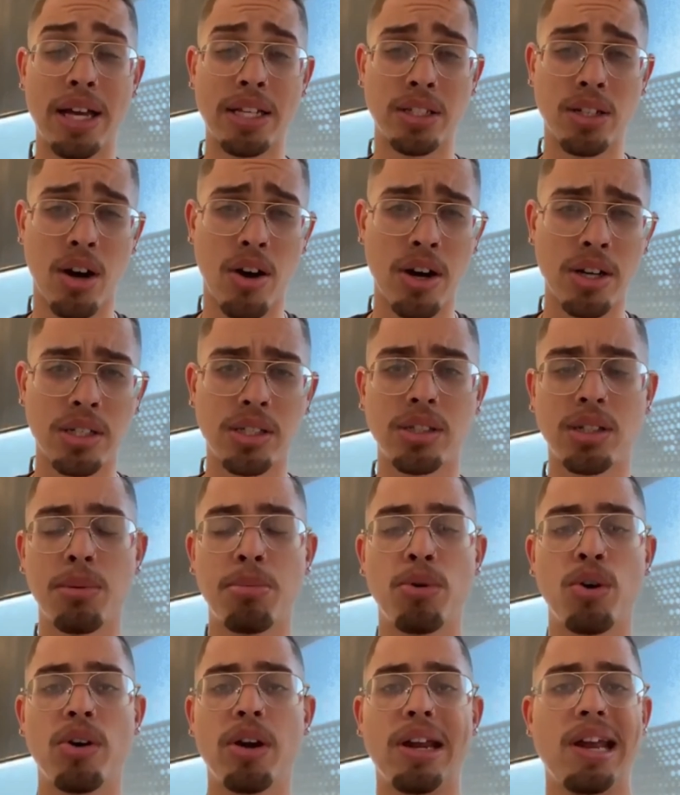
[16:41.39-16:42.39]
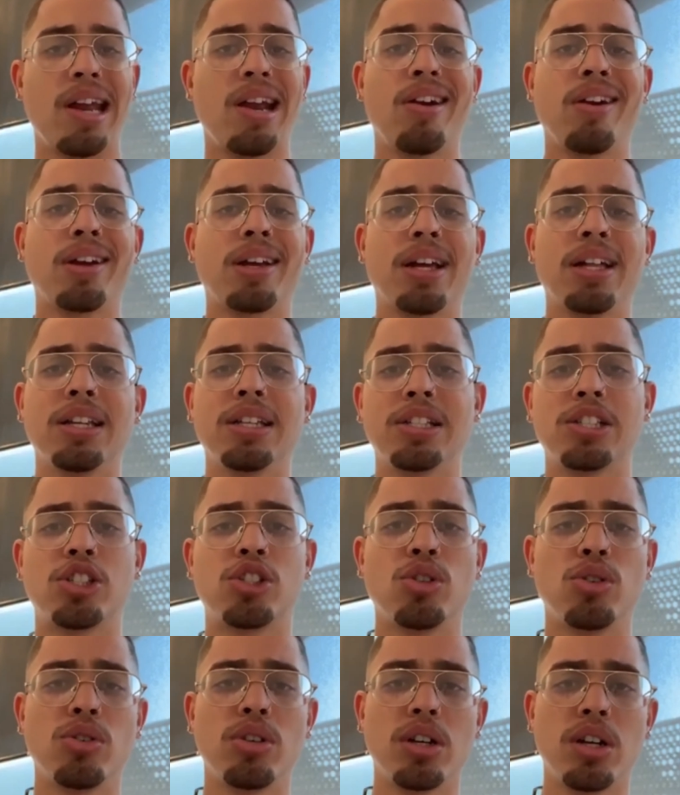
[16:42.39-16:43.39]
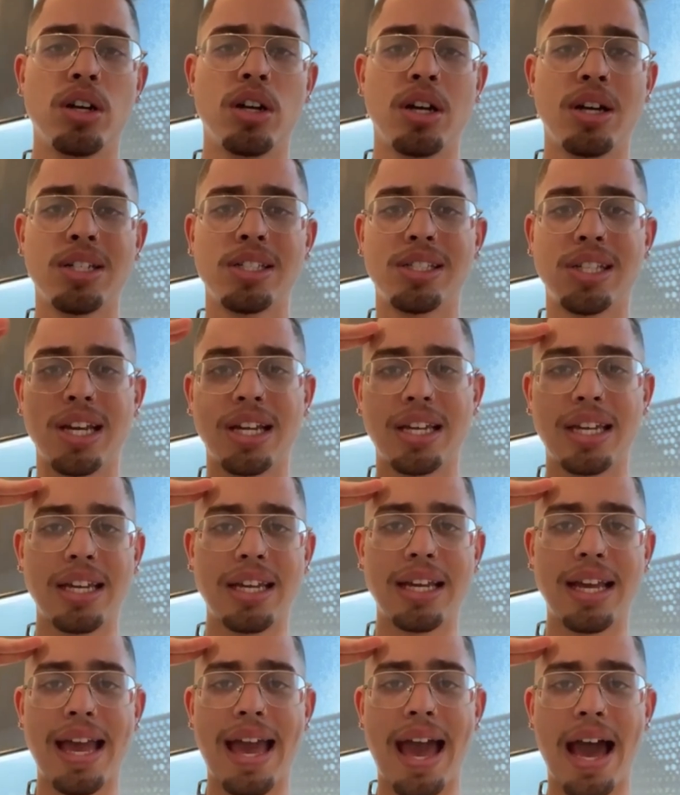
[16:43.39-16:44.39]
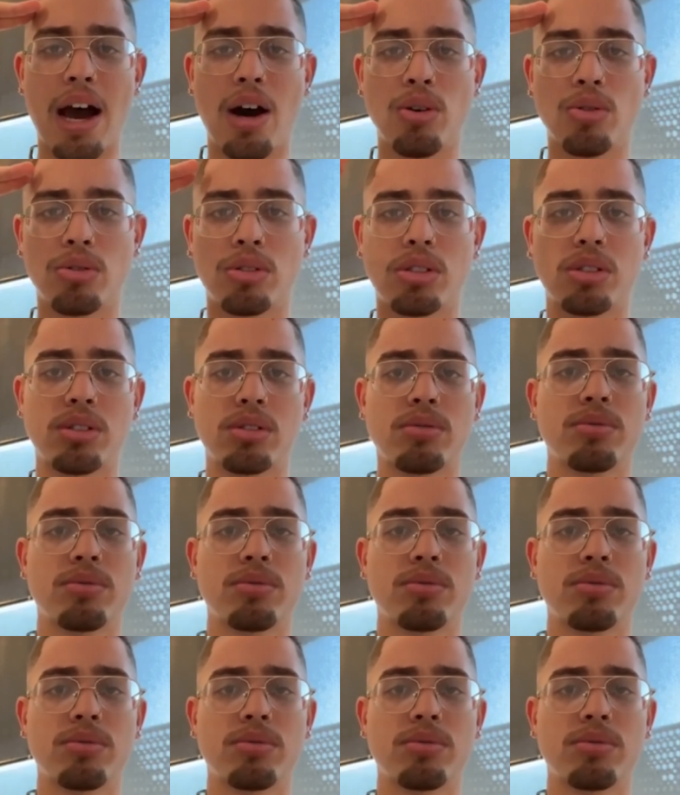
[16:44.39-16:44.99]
As always, your boy Eric Ellis Jr. checking out.